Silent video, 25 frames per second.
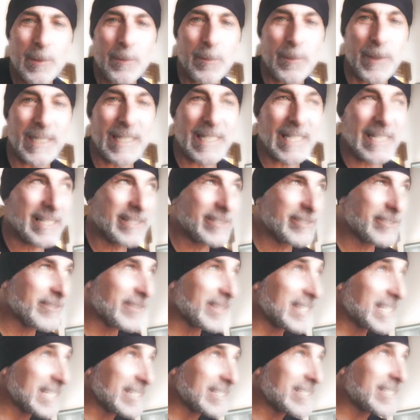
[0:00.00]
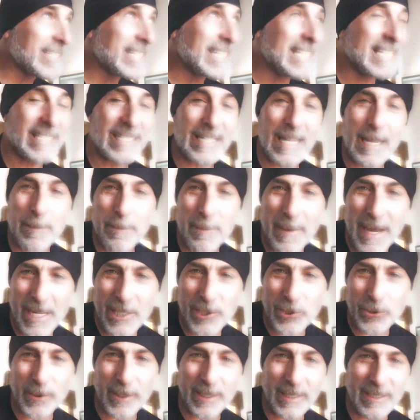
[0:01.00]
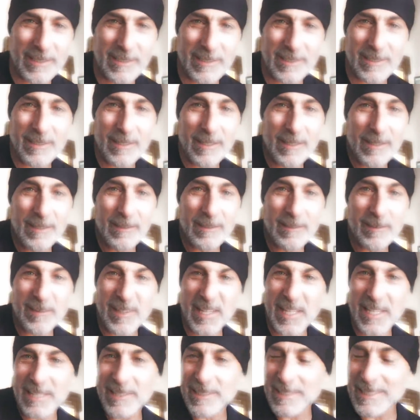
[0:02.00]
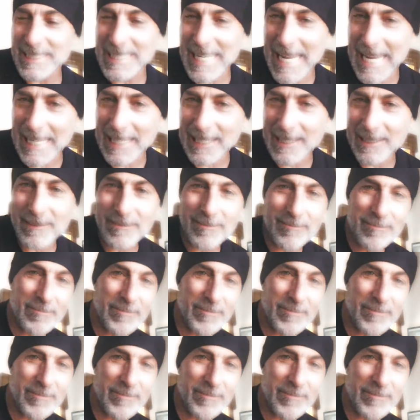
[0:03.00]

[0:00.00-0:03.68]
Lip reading: because this is a matrix that is data.